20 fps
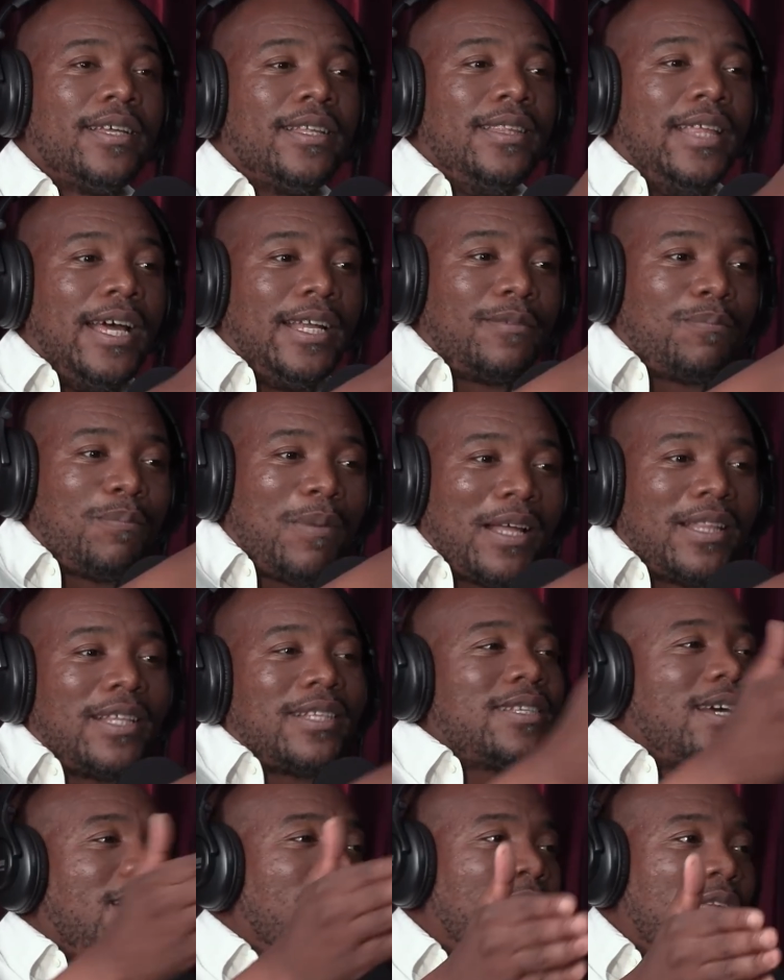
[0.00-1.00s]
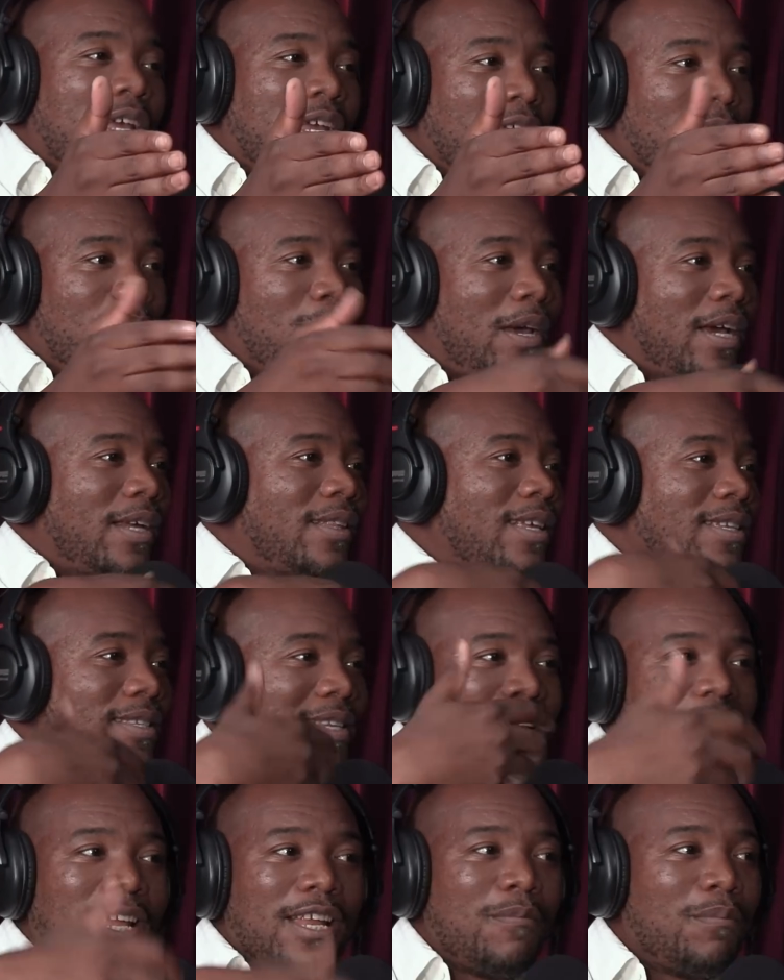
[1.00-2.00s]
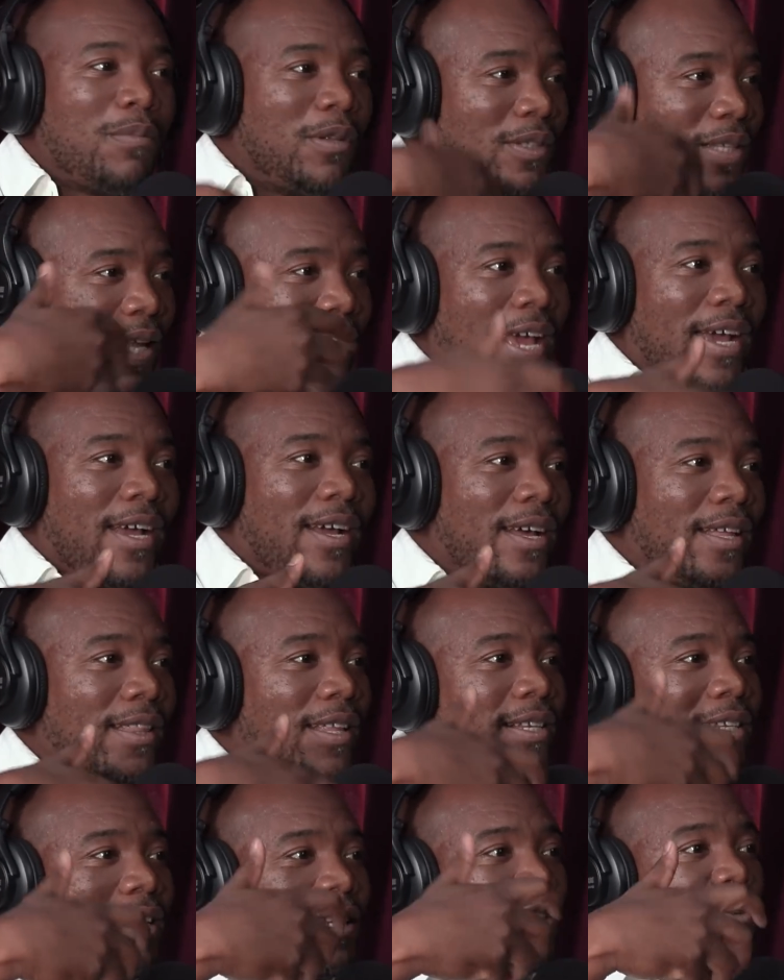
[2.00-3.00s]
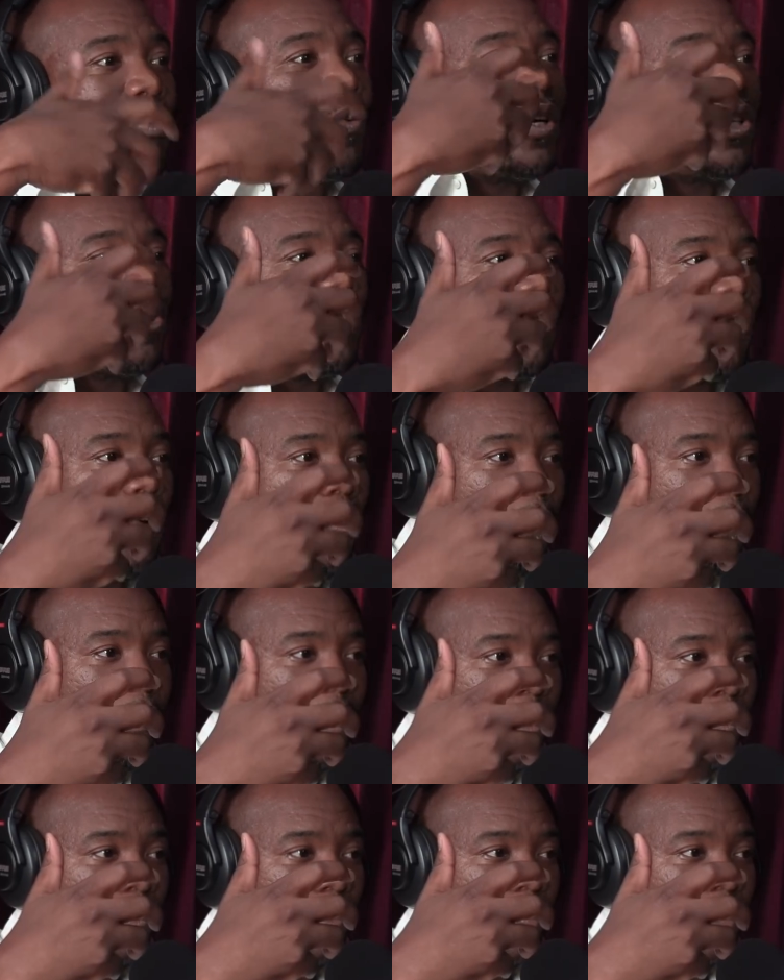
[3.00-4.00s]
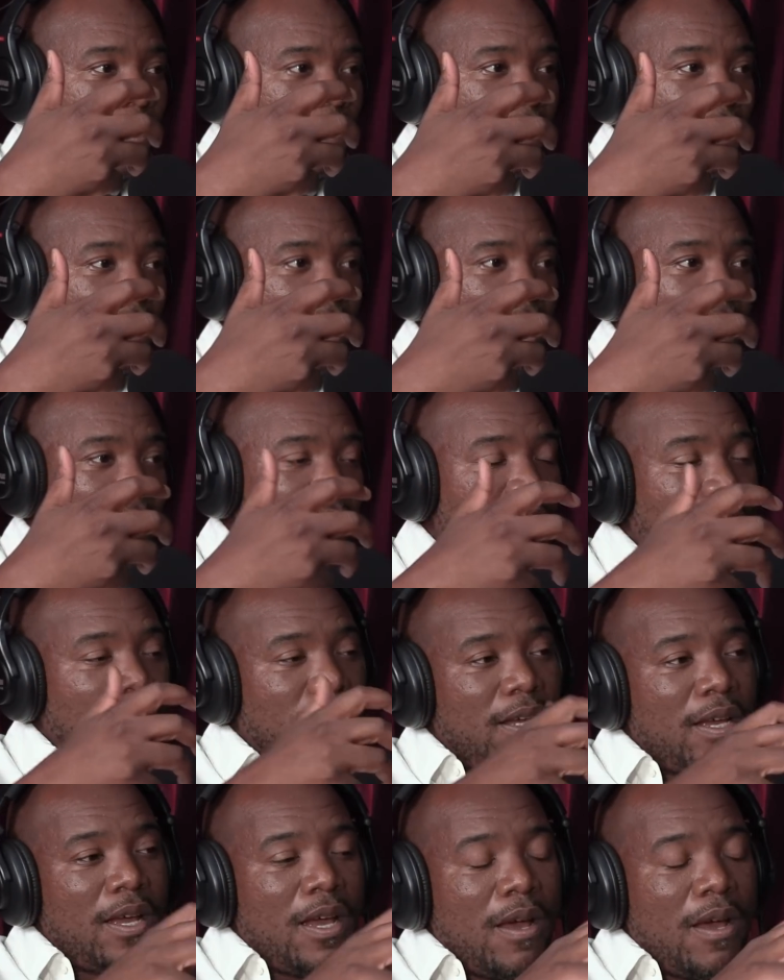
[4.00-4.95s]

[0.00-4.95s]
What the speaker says: that by the time they get back, there's an inbuilt anger that doesn't want to cooperate with the society.